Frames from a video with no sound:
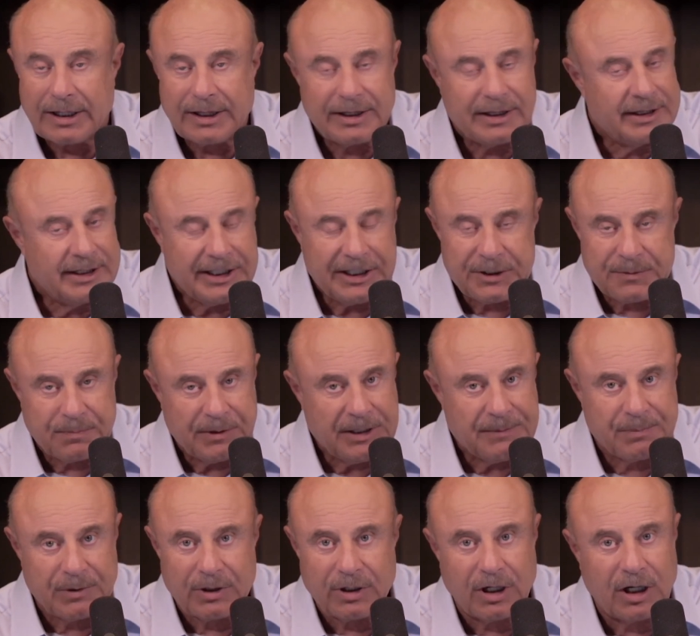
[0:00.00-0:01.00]
These
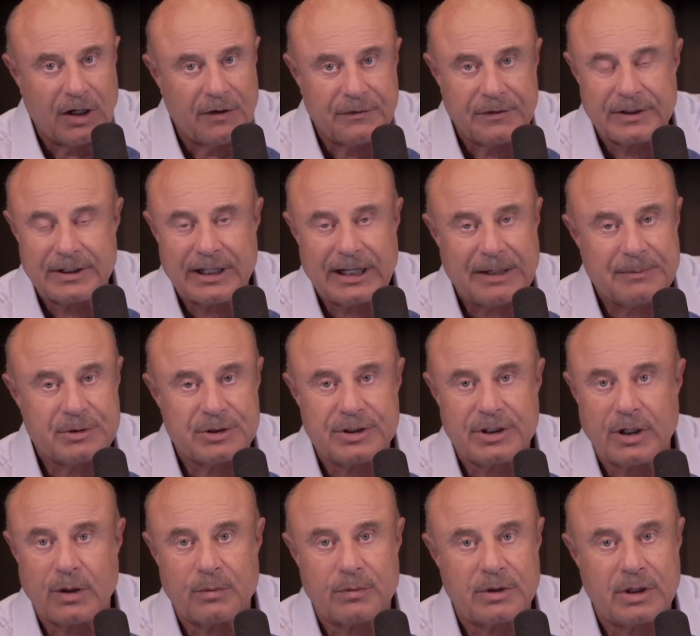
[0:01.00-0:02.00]
people oftentimes
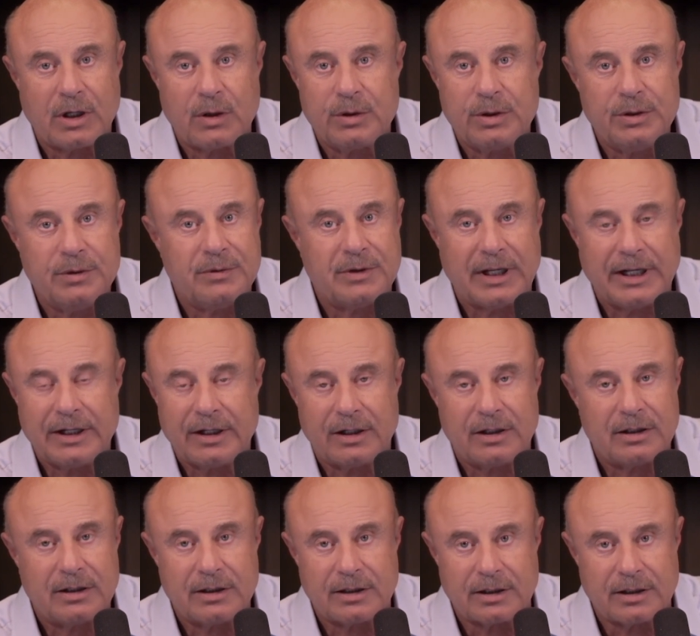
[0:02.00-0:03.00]
don't know who they
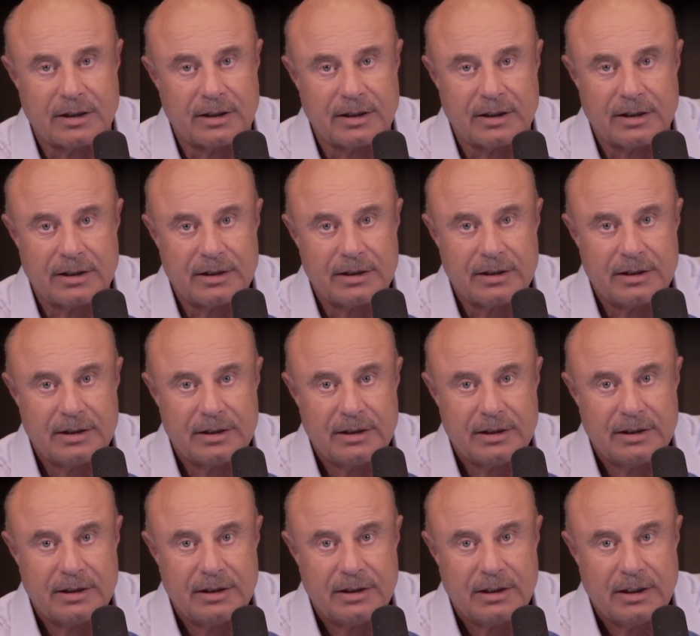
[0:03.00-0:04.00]
are.
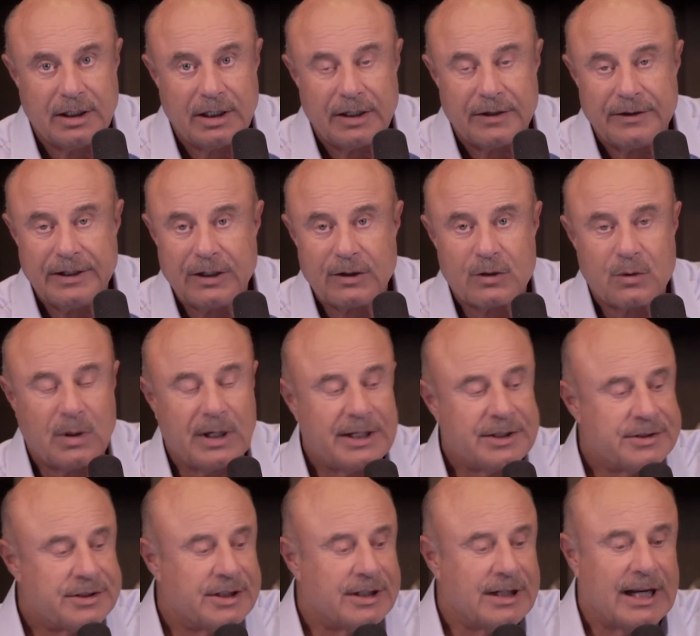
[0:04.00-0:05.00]
They'll
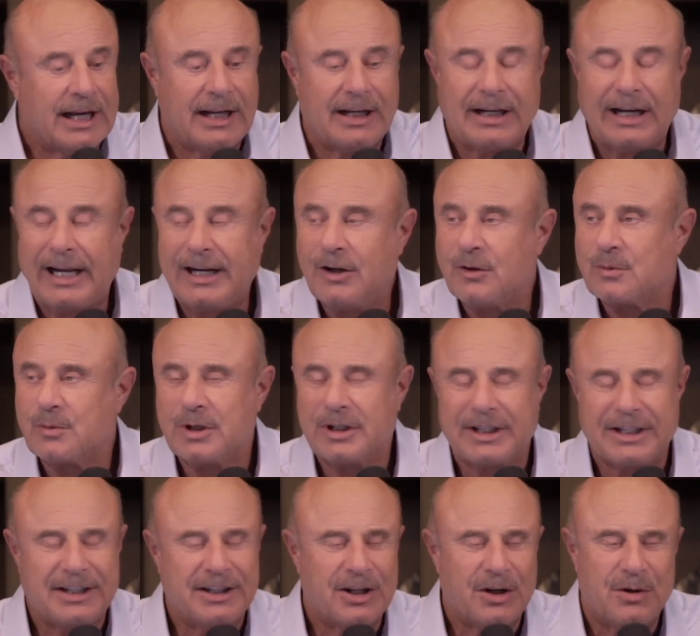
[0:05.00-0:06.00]
question, I don't
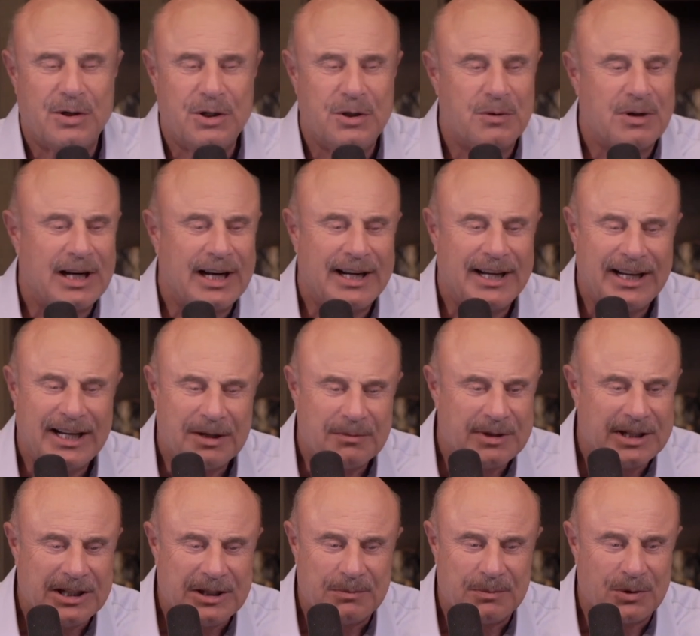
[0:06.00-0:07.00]
really know who I am
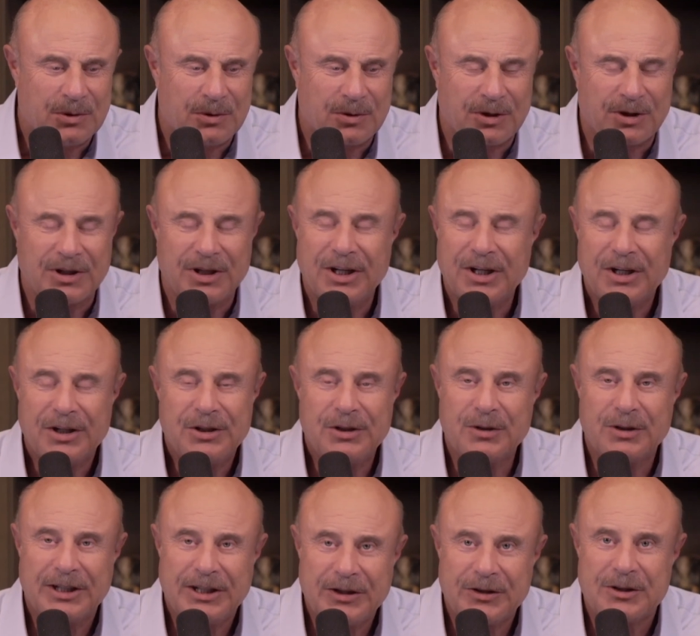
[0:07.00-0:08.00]
anymore.
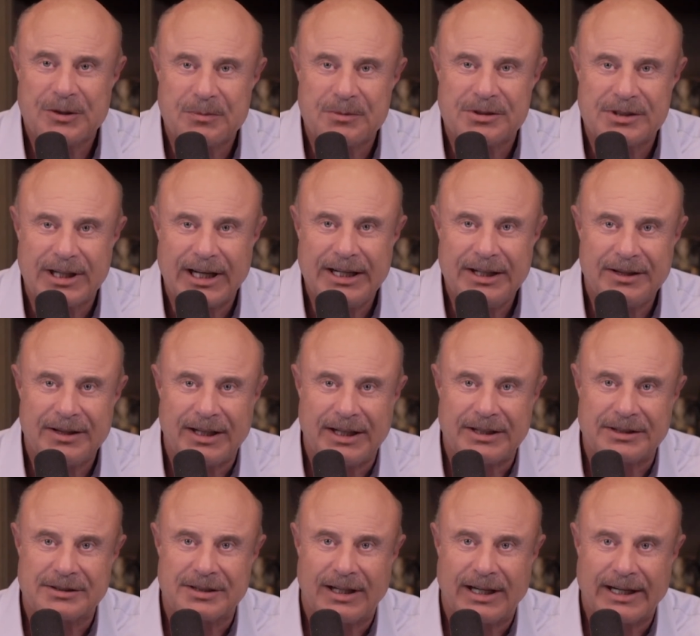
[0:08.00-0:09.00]
You'll hear them say
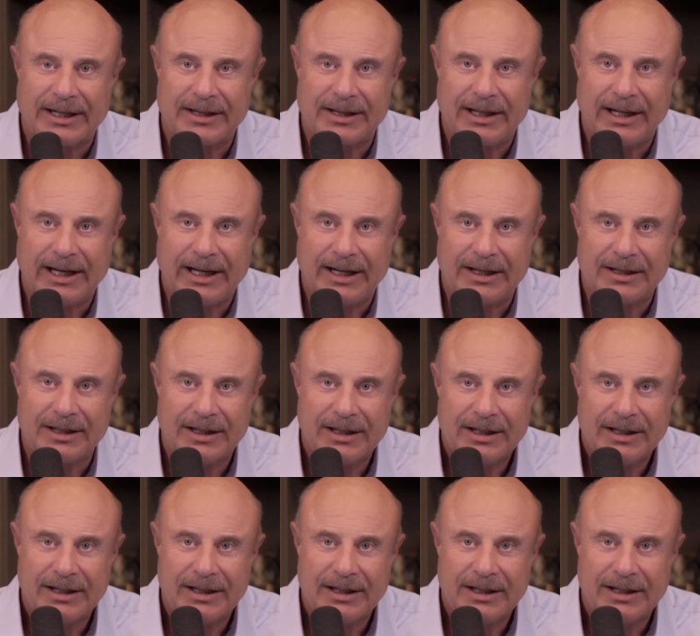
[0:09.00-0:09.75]
things like that.